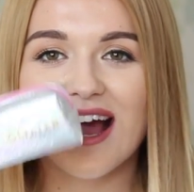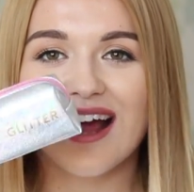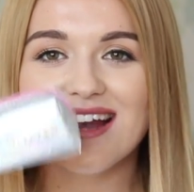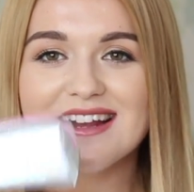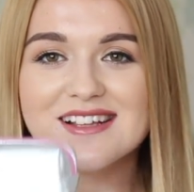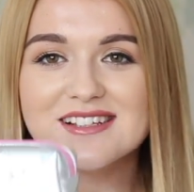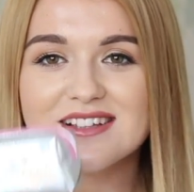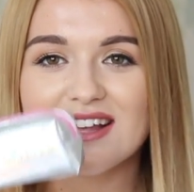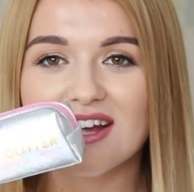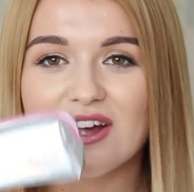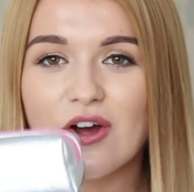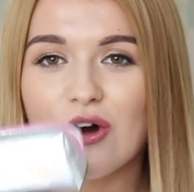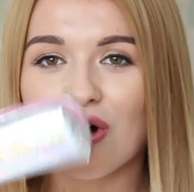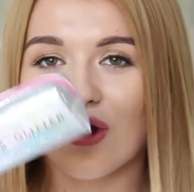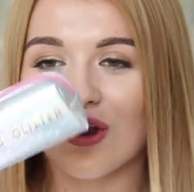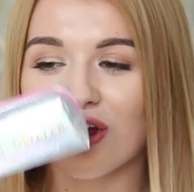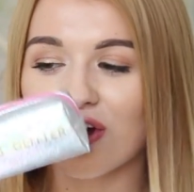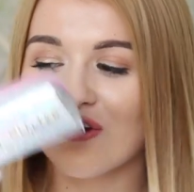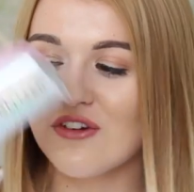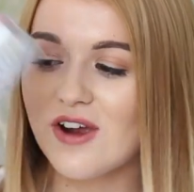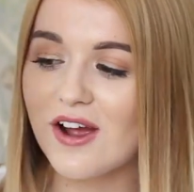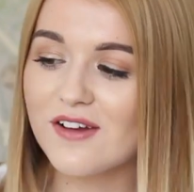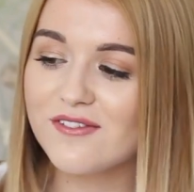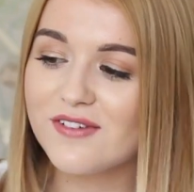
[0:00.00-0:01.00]
And it's like
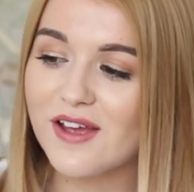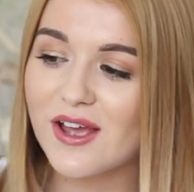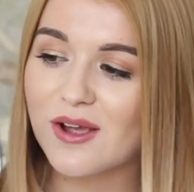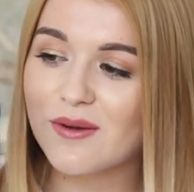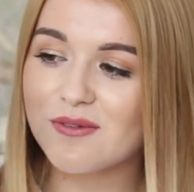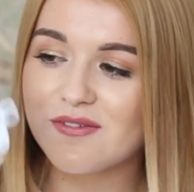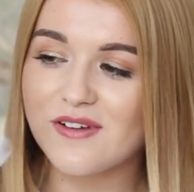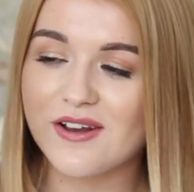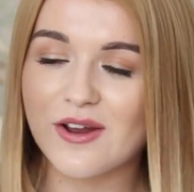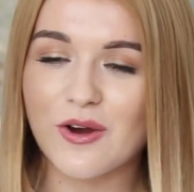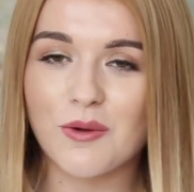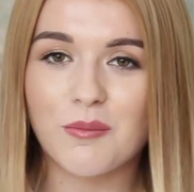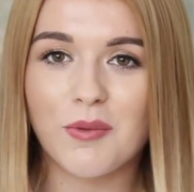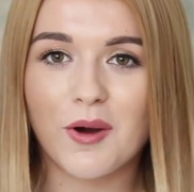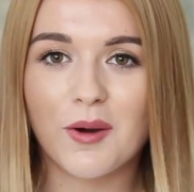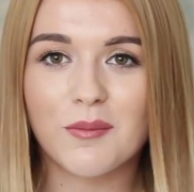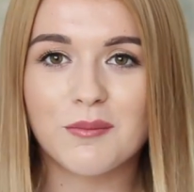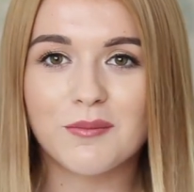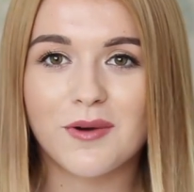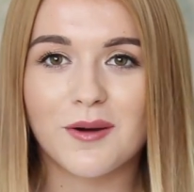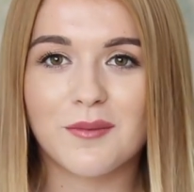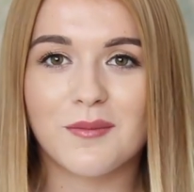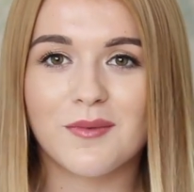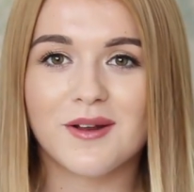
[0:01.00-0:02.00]
holographic with a little
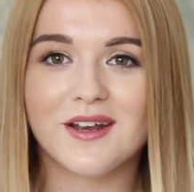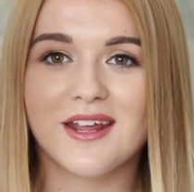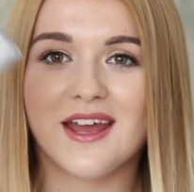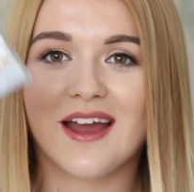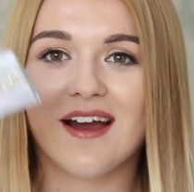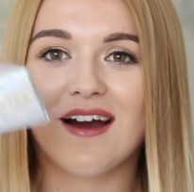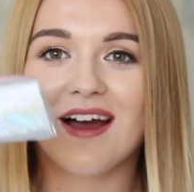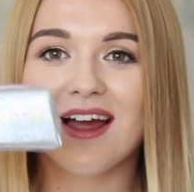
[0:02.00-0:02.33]
pom-pom on it.